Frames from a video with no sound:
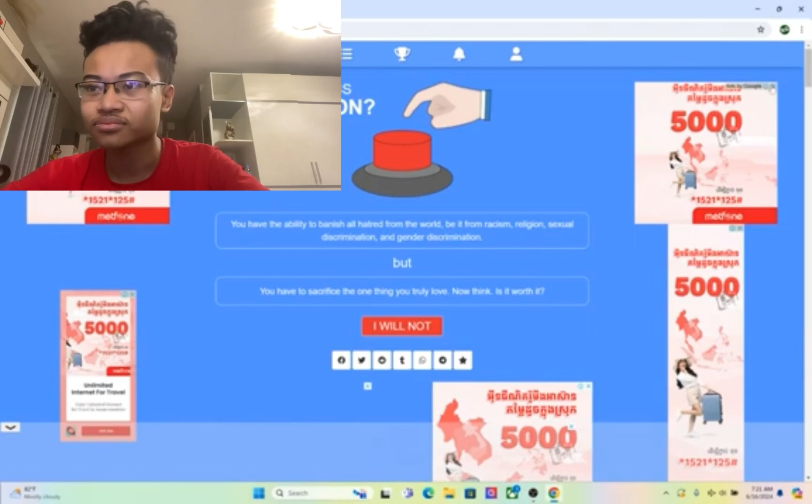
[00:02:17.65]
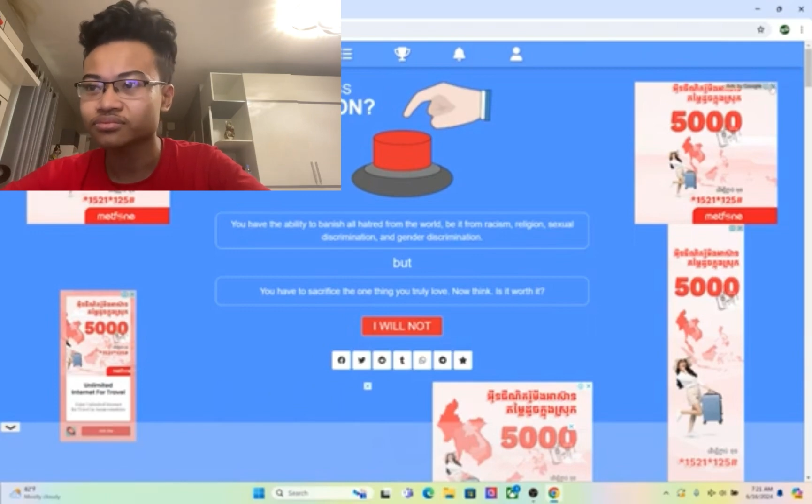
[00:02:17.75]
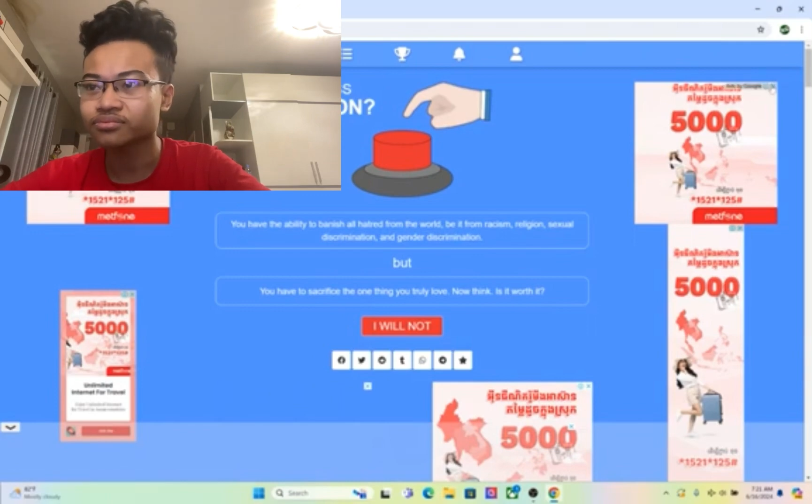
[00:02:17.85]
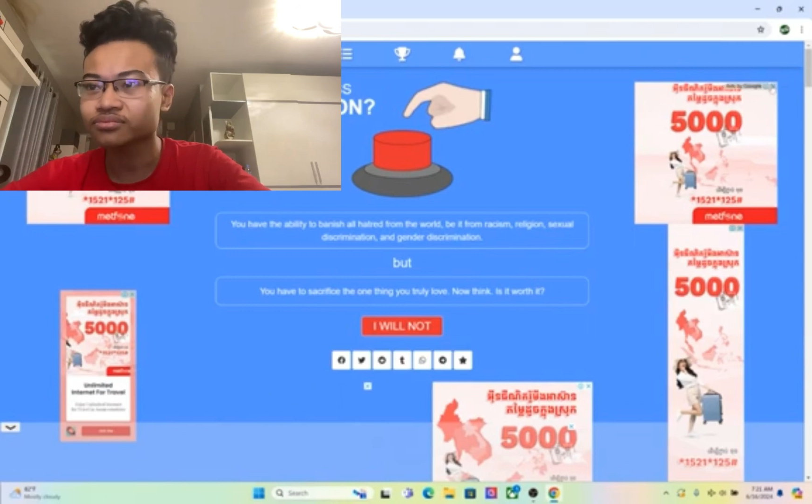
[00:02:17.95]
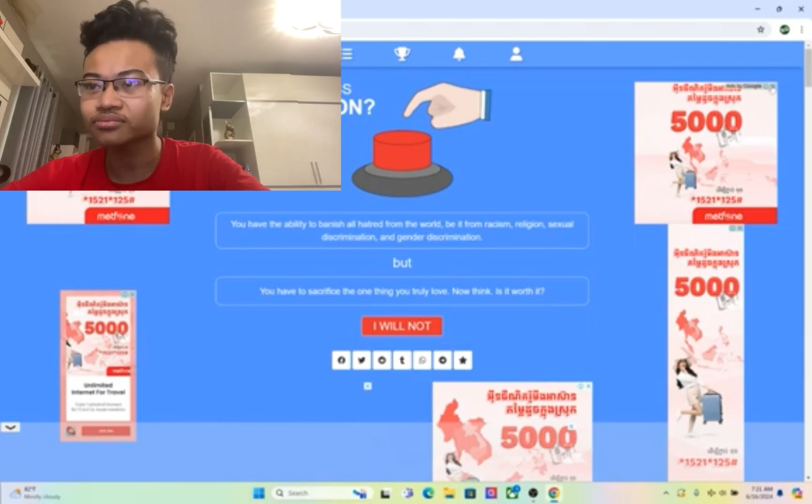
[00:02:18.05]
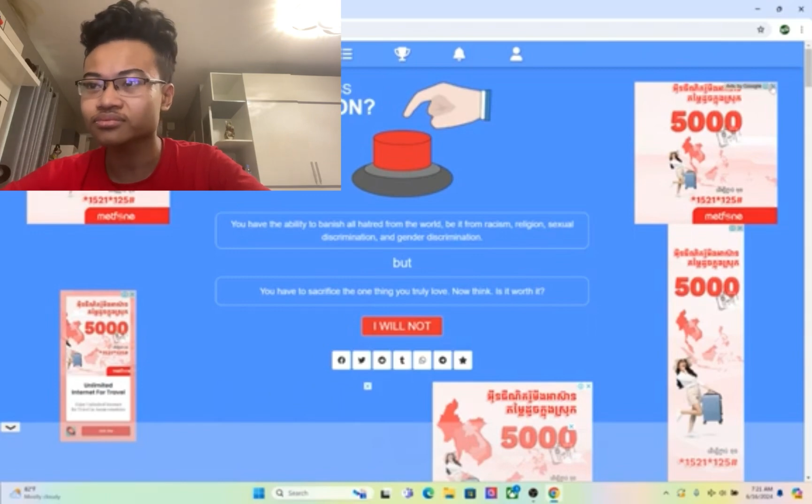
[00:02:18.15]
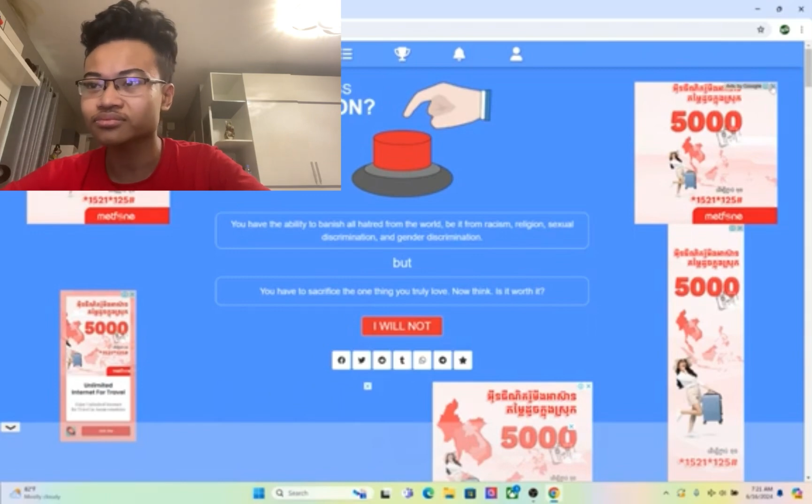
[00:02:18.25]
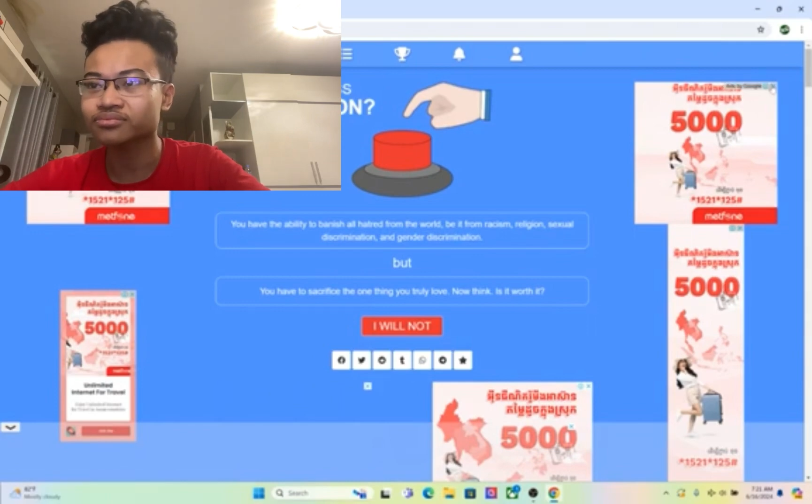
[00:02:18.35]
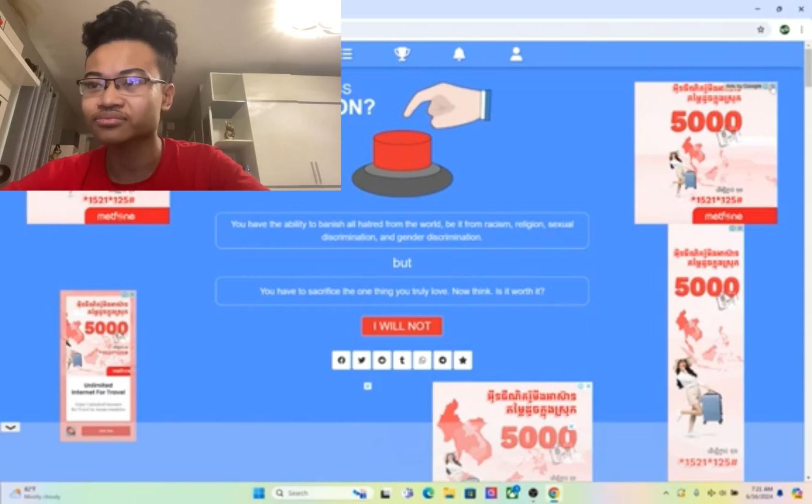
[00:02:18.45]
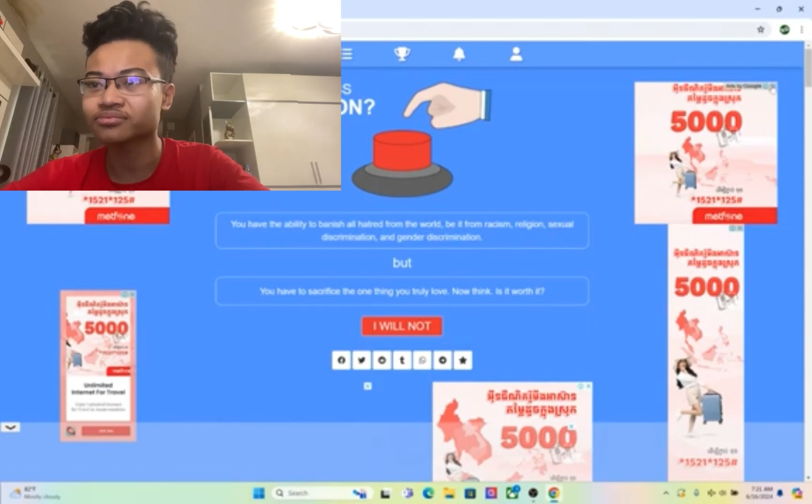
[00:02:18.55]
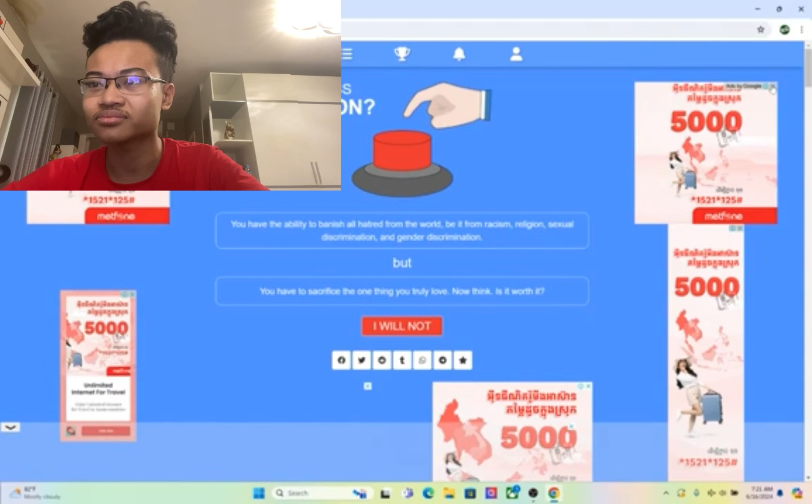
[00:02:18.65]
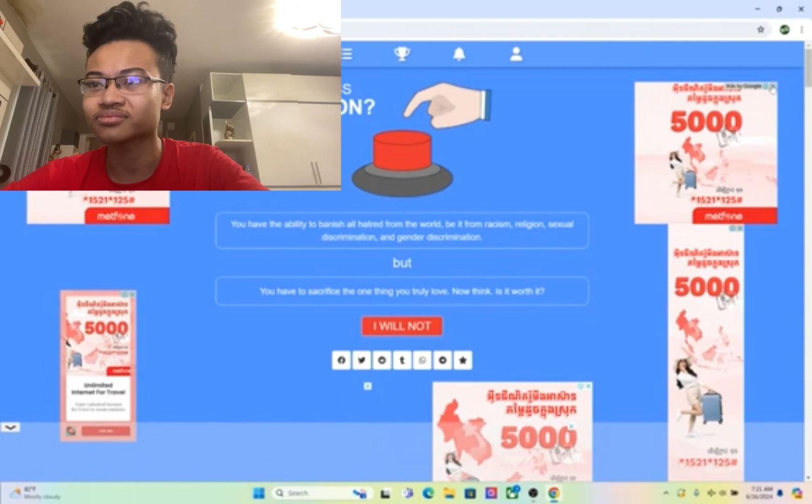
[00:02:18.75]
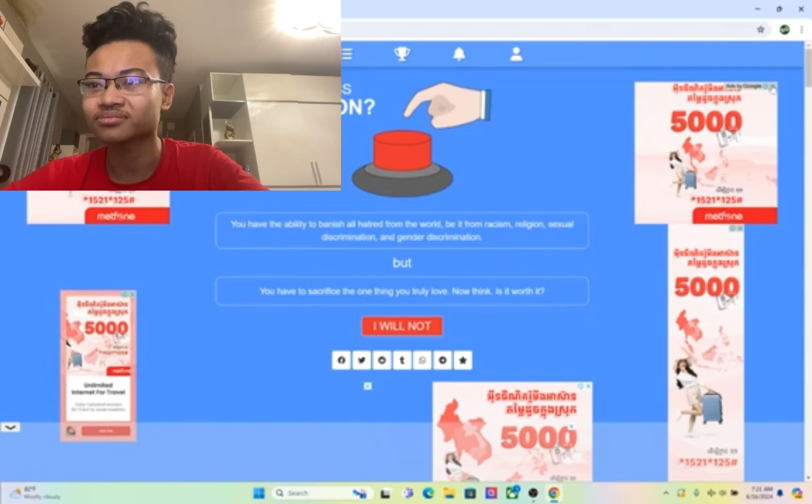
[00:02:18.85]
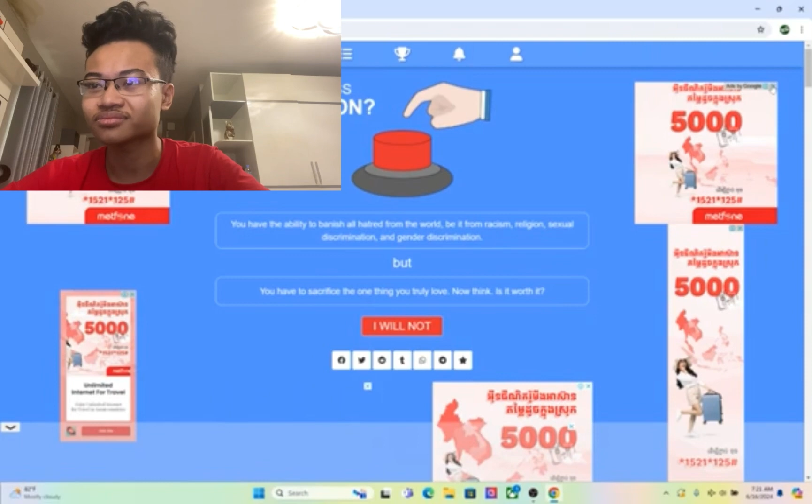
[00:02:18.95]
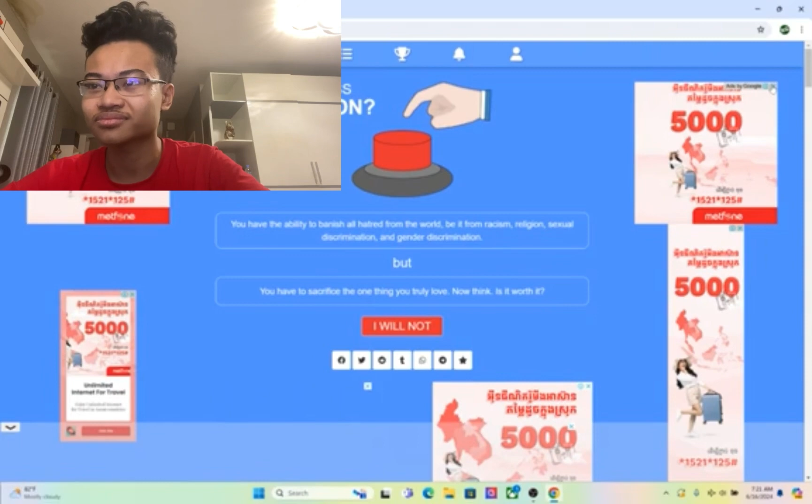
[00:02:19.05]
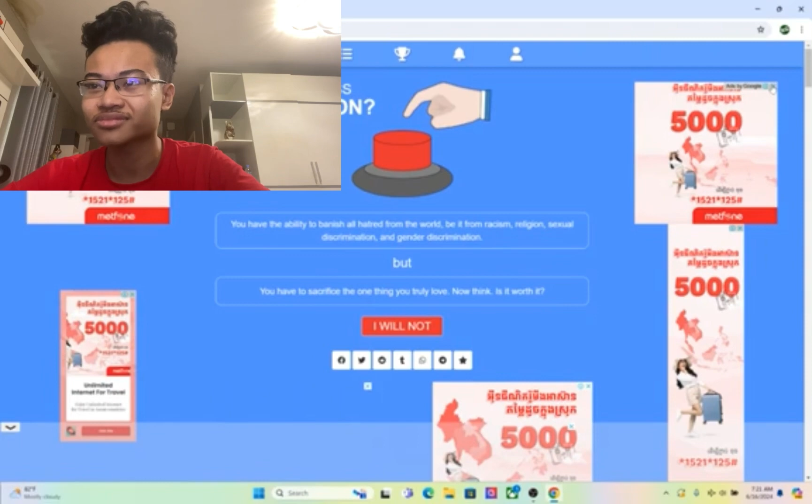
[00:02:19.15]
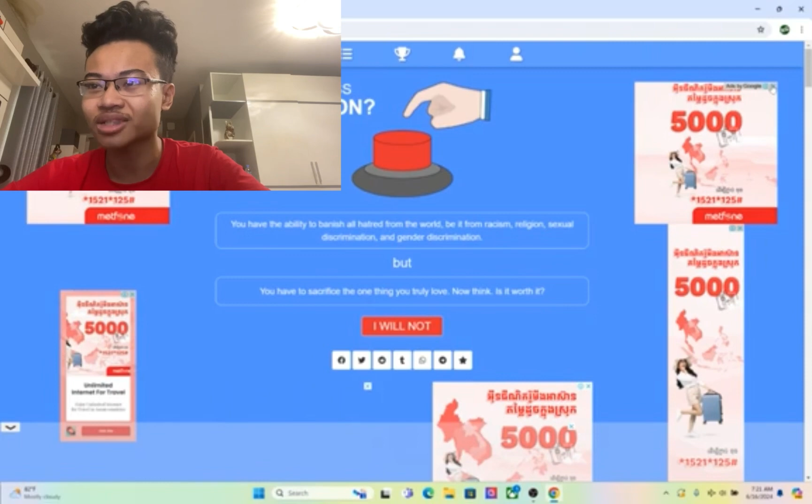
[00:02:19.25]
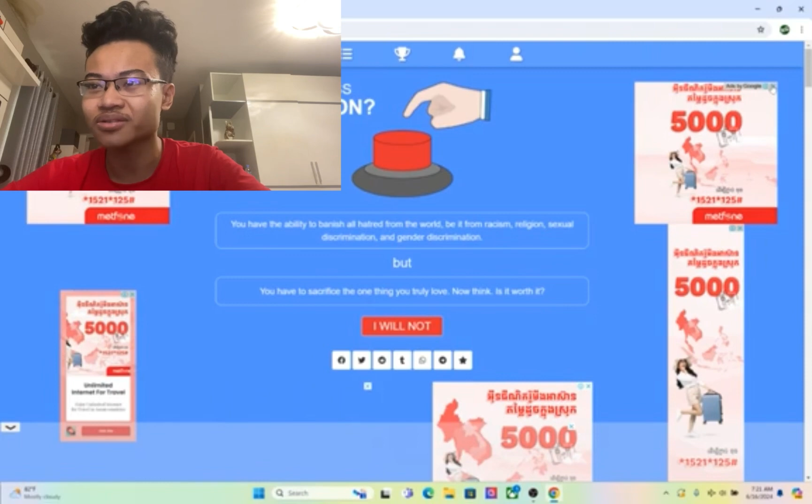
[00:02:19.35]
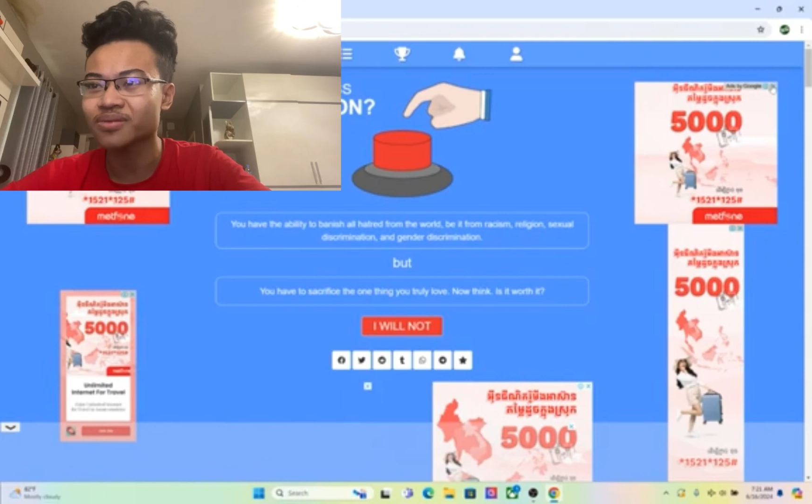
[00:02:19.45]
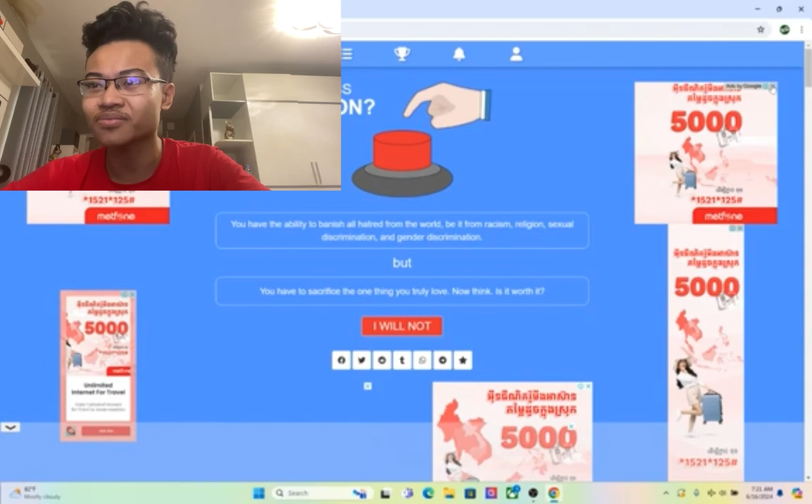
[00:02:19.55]
Mmm. So,
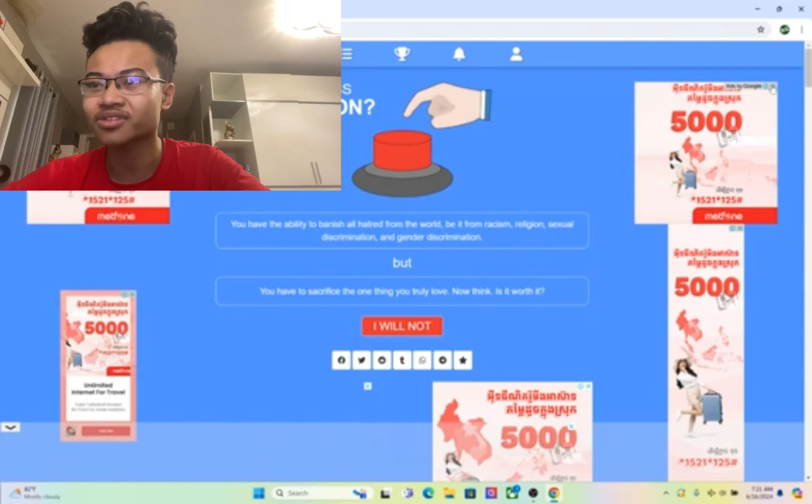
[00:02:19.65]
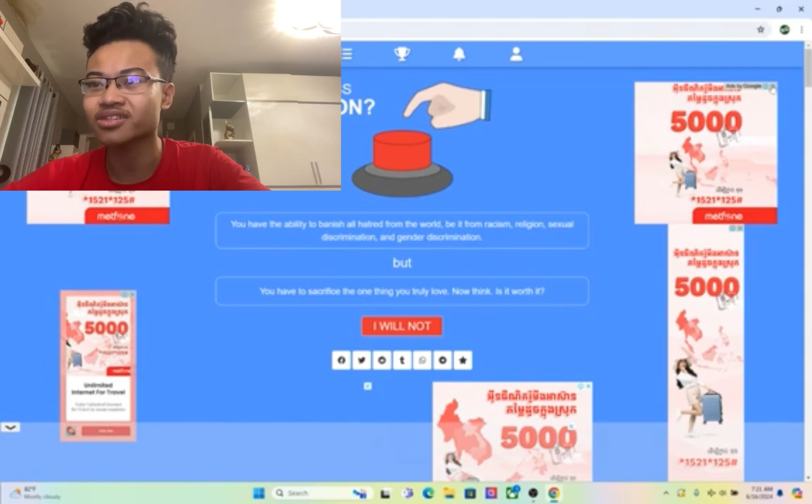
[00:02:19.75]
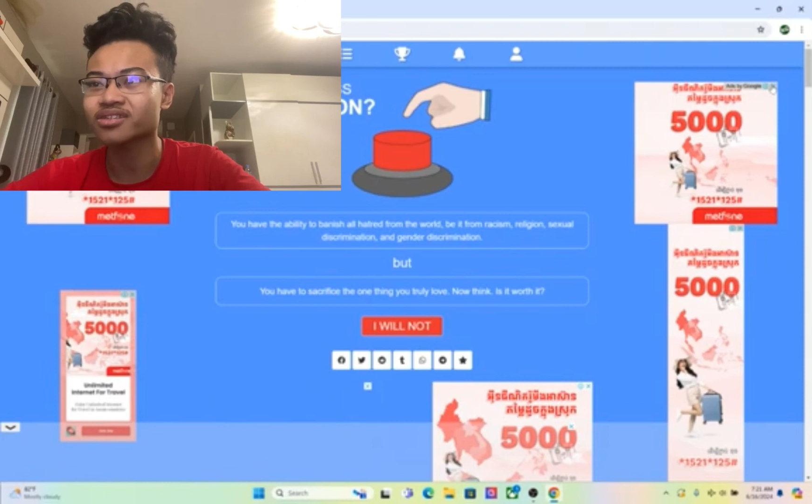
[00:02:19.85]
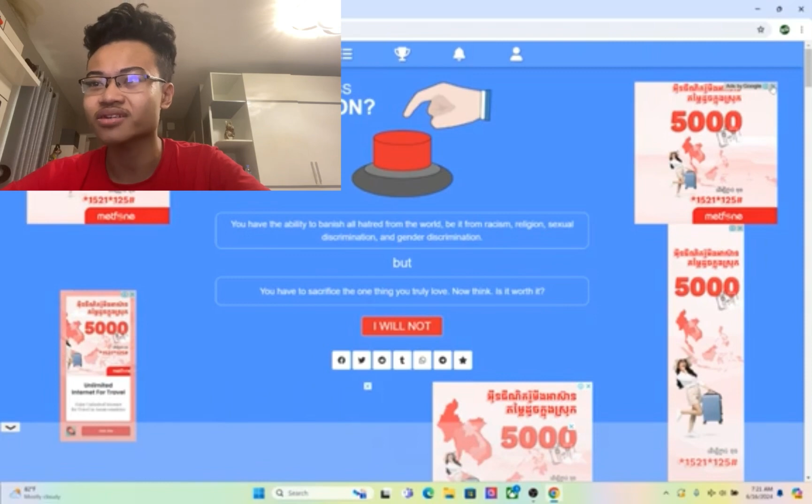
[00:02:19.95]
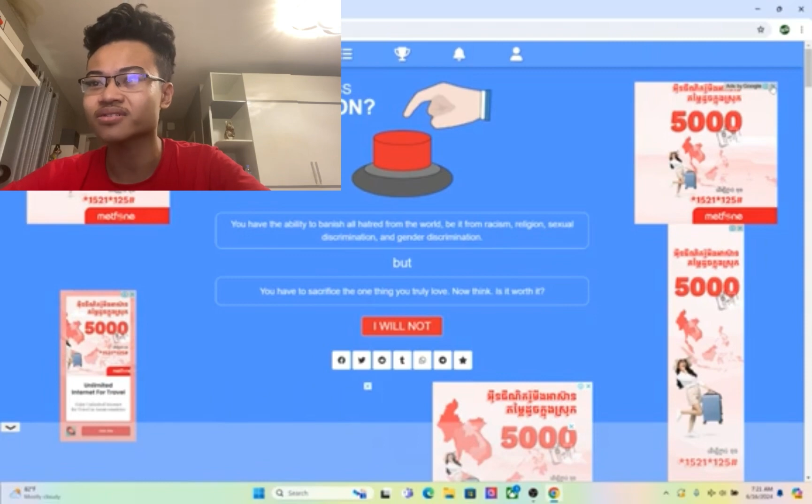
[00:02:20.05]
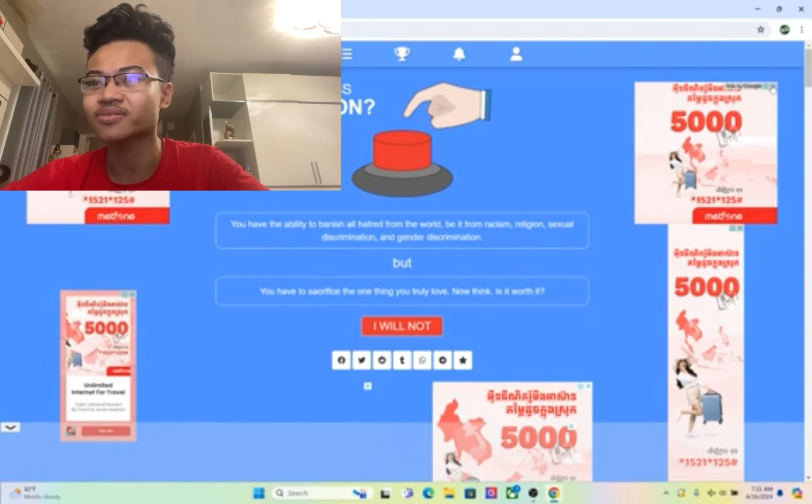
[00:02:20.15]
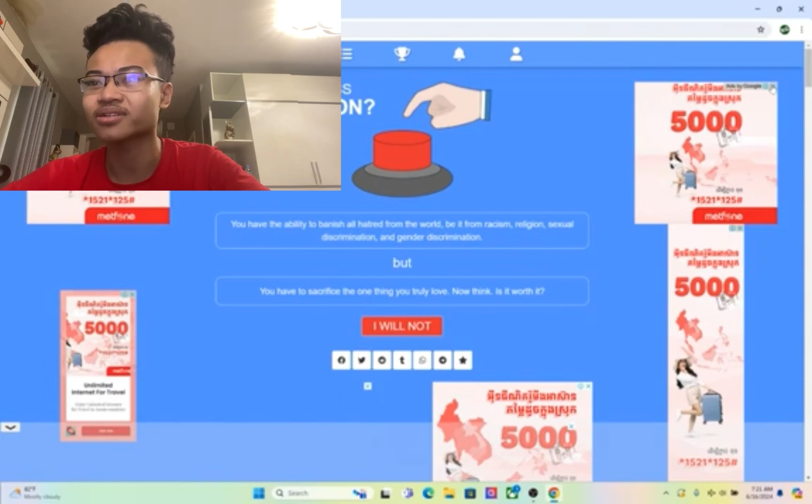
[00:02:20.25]
something's there.